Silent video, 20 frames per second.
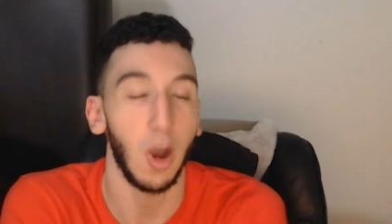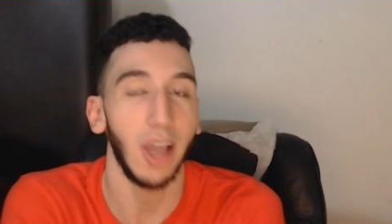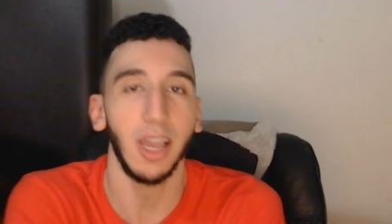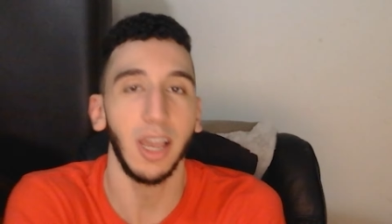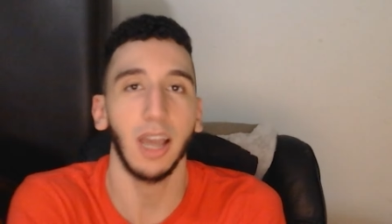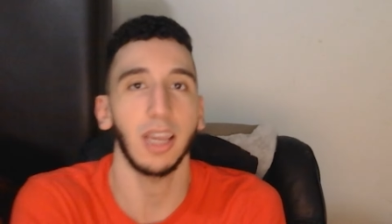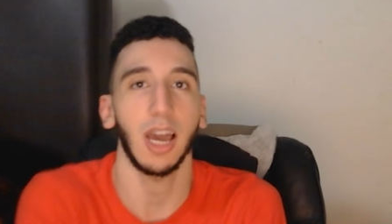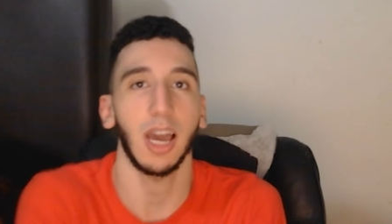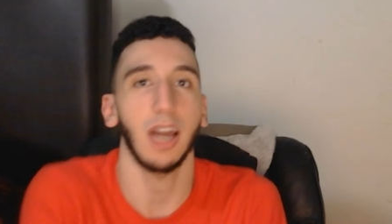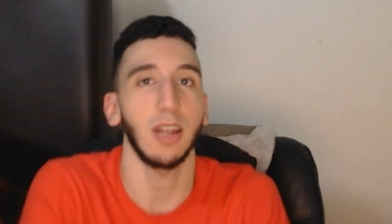
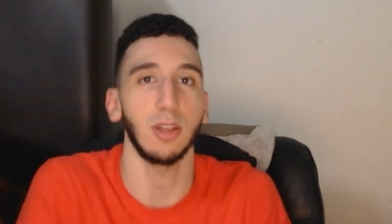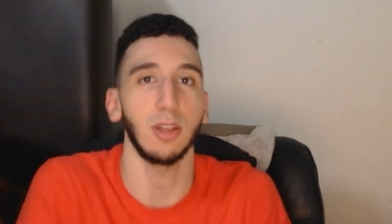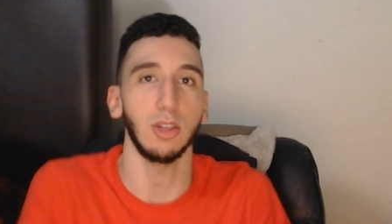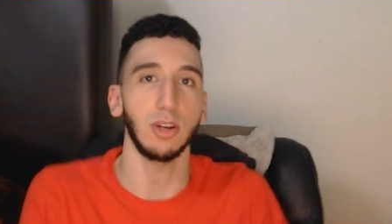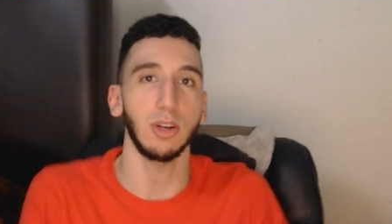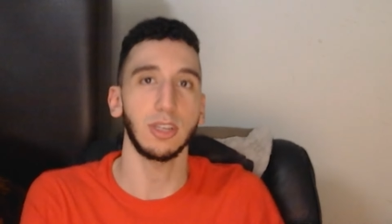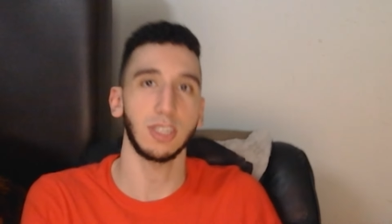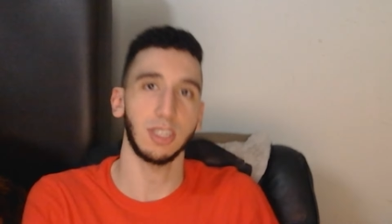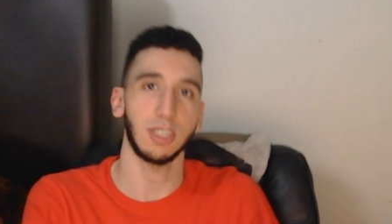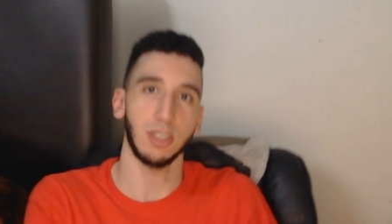I gotta
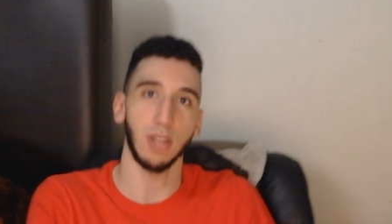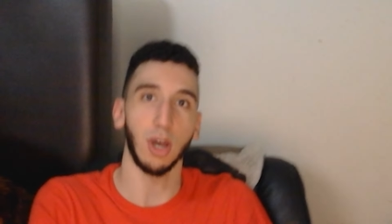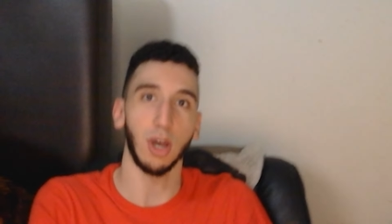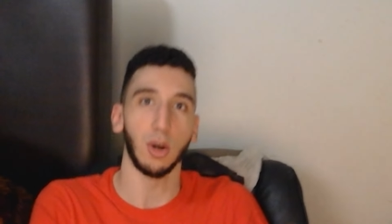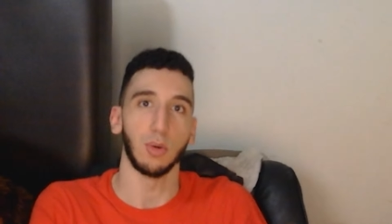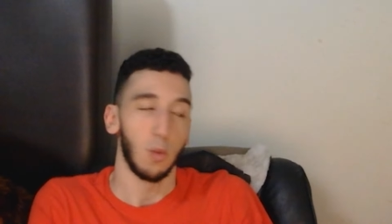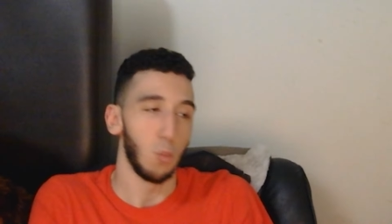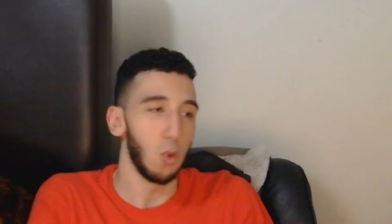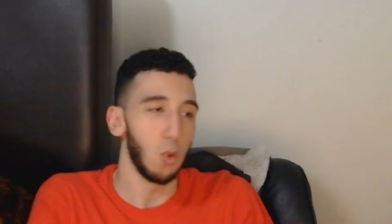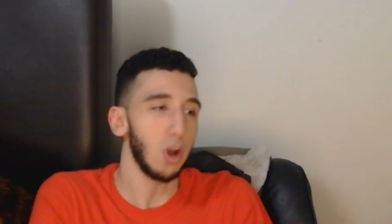look slow?
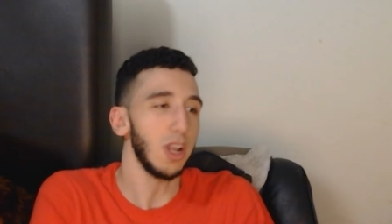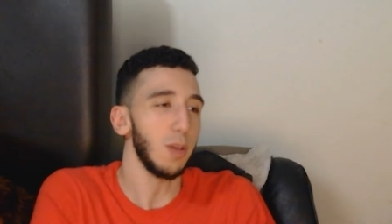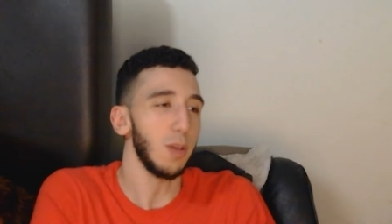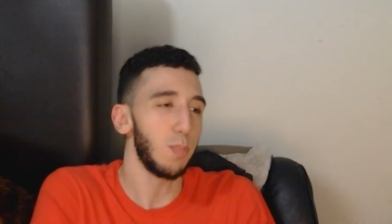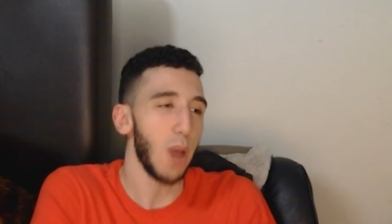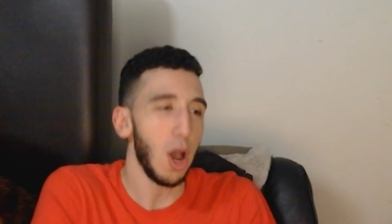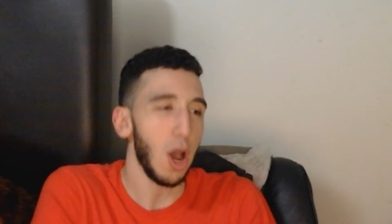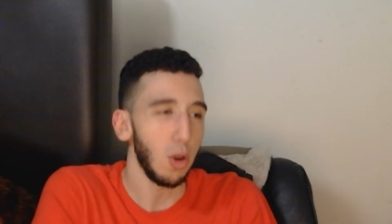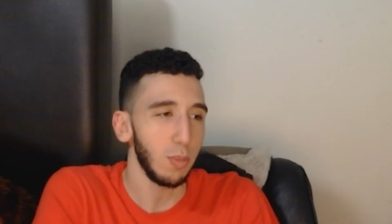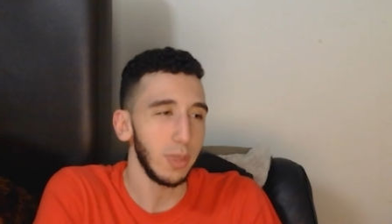What
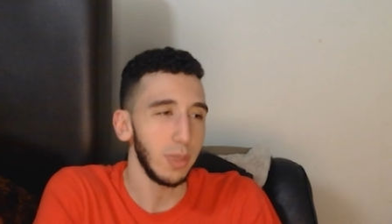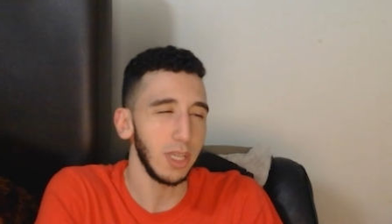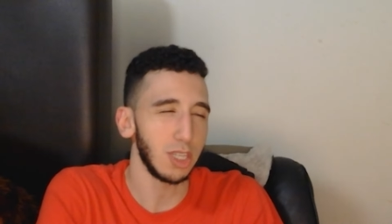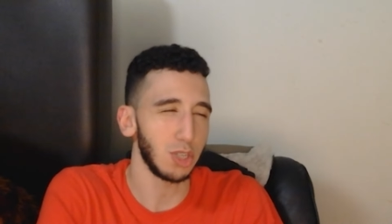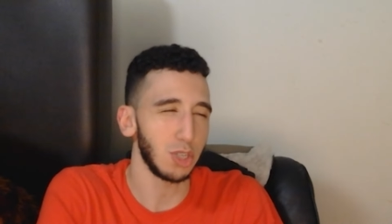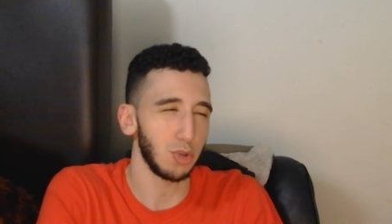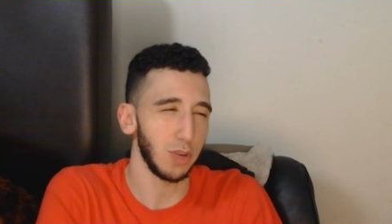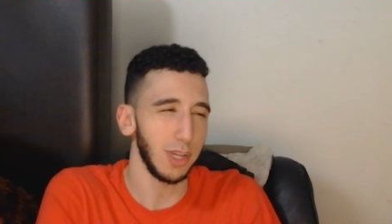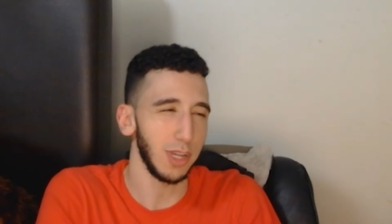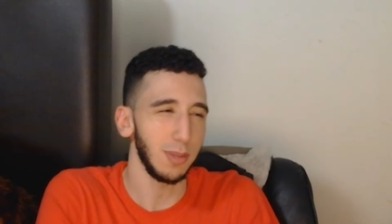about me
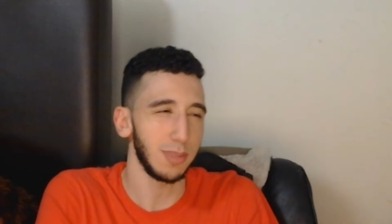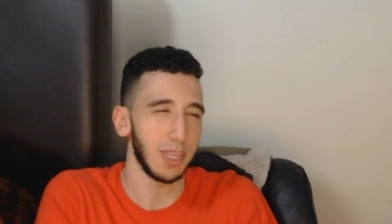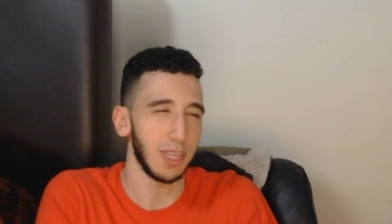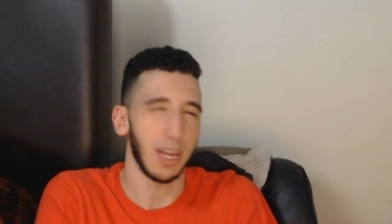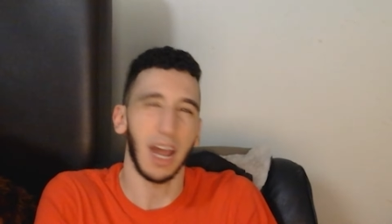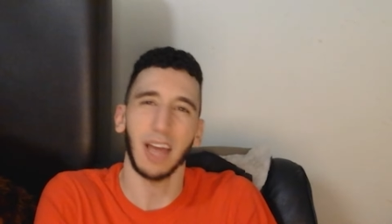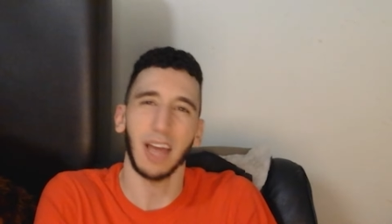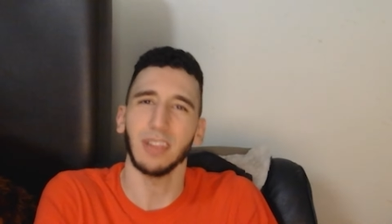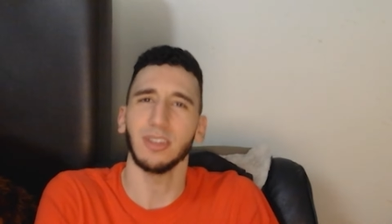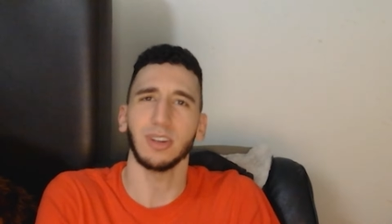screams that I look